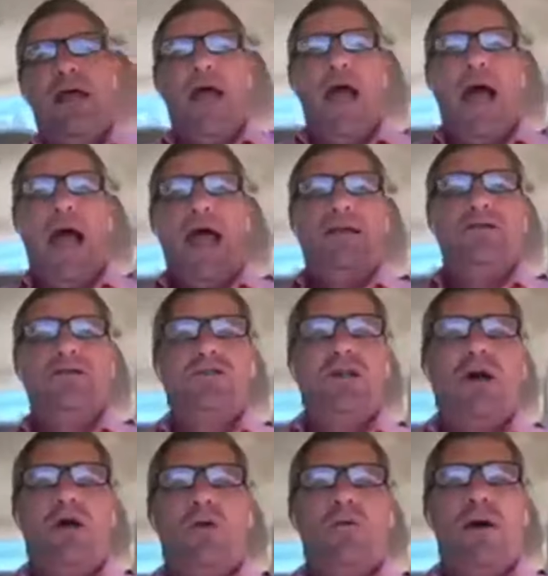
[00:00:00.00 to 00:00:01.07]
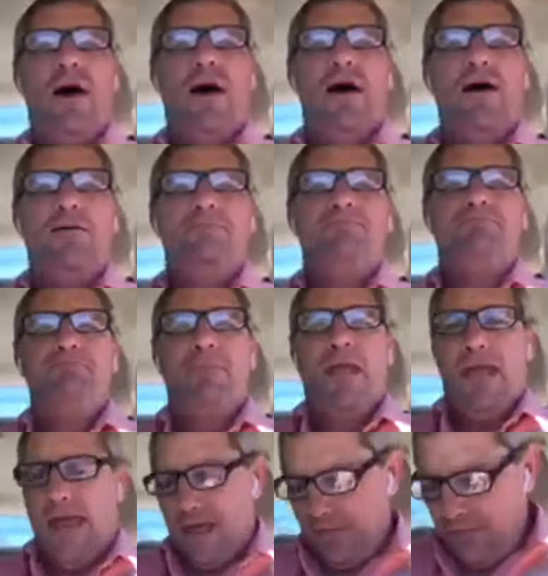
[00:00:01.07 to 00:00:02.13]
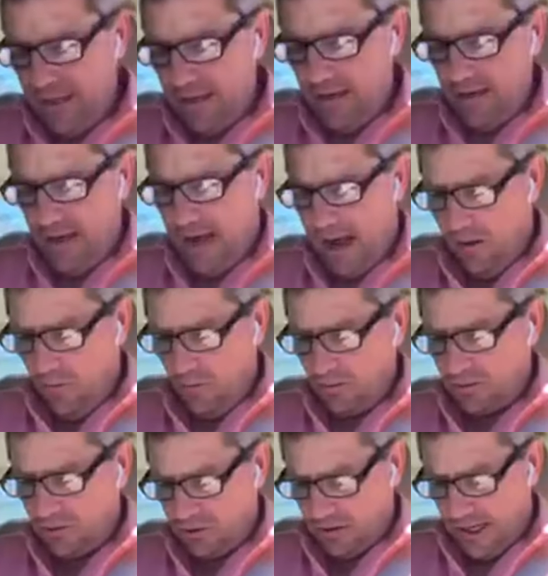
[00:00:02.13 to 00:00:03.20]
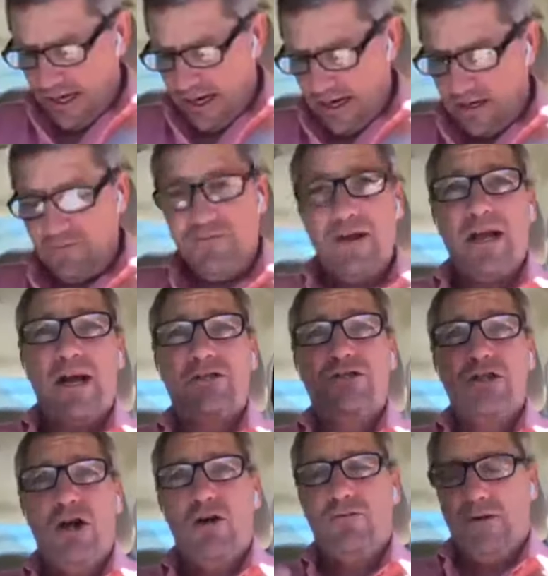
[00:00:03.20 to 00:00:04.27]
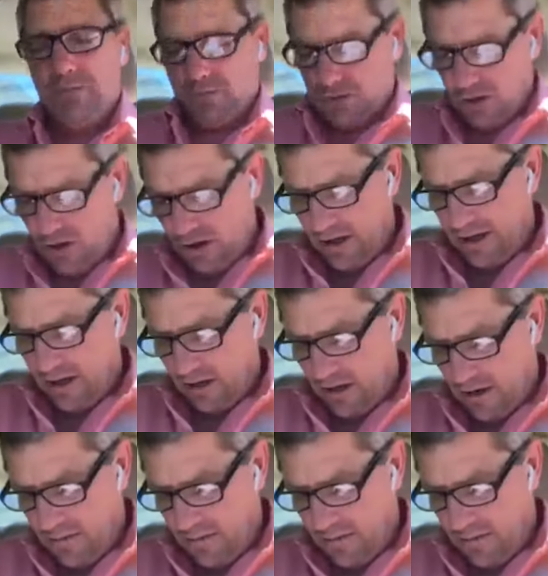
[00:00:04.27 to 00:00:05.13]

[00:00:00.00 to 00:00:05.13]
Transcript: And so, um, and then I want to say, and if it cuts off, I'm sorry, it'll come